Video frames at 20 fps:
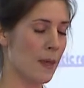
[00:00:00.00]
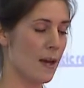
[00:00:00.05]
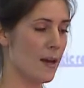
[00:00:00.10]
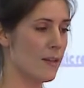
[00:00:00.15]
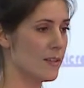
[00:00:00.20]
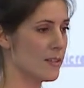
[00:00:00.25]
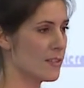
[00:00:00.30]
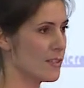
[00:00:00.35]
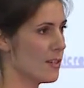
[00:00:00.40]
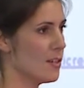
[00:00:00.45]

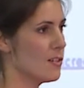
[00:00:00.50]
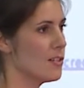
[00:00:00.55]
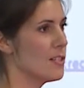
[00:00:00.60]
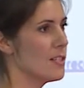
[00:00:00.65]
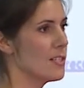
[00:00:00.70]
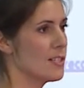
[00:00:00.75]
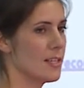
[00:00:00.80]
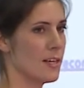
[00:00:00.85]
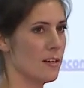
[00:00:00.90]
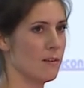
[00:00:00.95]
And the surgeon
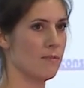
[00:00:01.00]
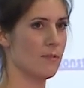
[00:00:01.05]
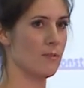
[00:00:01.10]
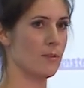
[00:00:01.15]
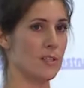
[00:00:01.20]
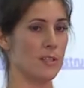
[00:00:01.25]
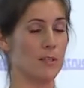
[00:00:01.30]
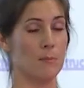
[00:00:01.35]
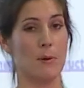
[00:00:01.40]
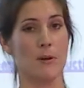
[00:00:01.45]
is then
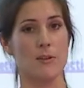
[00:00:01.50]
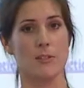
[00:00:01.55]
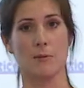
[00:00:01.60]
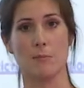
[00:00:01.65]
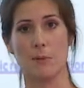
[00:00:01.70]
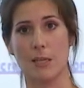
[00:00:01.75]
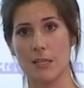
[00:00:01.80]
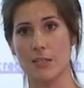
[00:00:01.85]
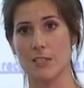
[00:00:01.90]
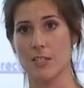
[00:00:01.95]
afforded the
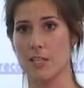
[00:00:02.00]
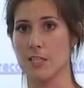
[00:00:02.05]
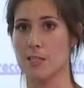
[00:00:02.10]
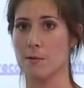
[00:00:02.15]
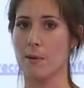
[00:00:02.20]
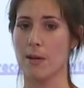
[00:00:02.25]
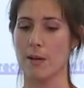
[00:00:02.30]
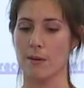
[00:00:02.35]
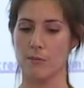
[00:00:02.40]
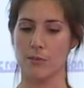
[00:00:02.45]
possibility to
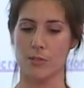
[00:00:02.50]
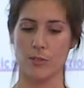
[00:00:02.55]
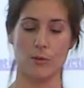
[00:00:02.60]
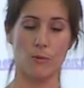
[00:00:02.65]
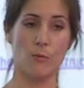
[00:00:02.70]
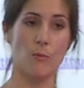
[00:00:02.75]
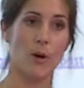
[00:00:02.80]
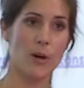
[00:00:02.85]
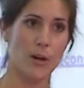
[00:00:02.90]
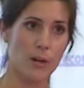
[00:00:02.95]
be able to
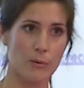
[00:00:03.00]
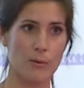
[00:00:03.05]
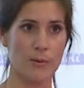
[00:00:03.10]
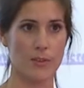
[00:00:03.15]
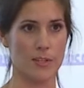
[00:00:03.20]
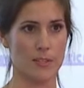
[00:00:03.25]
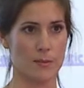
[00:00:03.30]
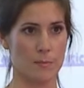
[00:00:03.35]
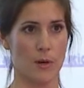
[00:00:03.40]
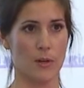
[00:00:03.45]
work with
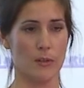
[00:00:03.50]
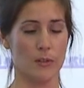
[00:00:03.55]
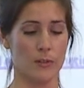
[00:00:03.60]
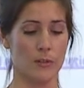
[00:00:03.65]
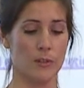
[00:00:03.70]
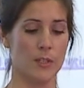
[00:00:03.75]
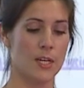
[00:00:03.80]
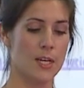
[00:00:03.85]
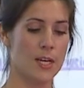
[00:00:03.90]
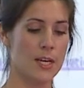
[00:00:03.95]
this
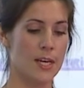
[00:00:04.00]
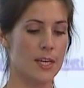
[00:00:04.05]
model.